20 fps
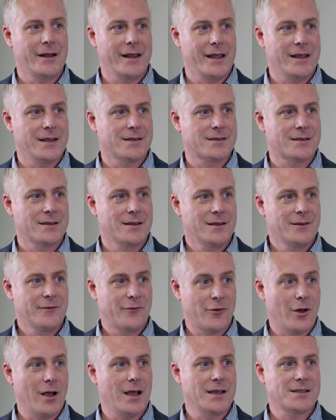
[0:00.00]
it is
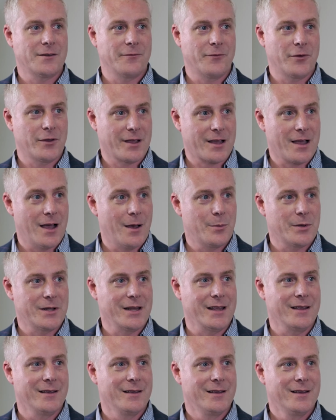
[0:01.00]
for us and for the
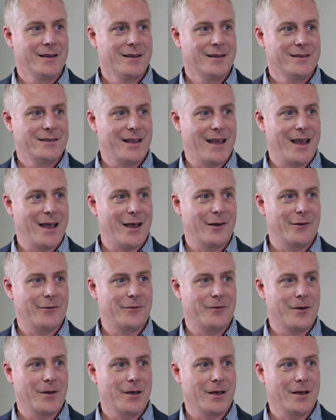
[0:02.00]
company to
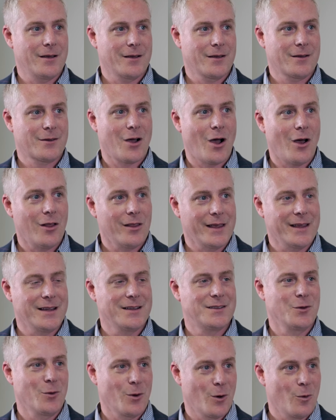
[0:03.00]
have
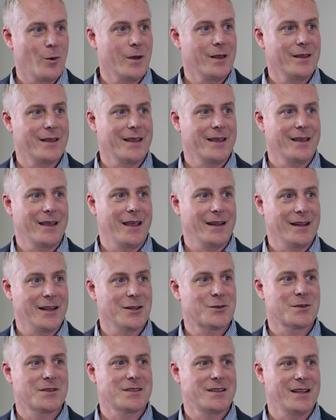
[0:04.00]
colleagues who are willing and
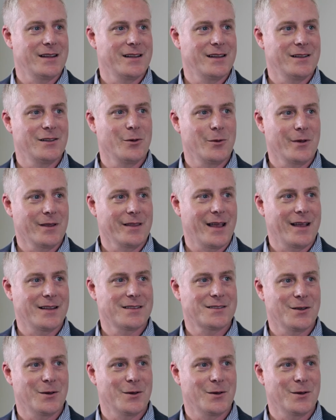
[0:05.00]
interested in doing that.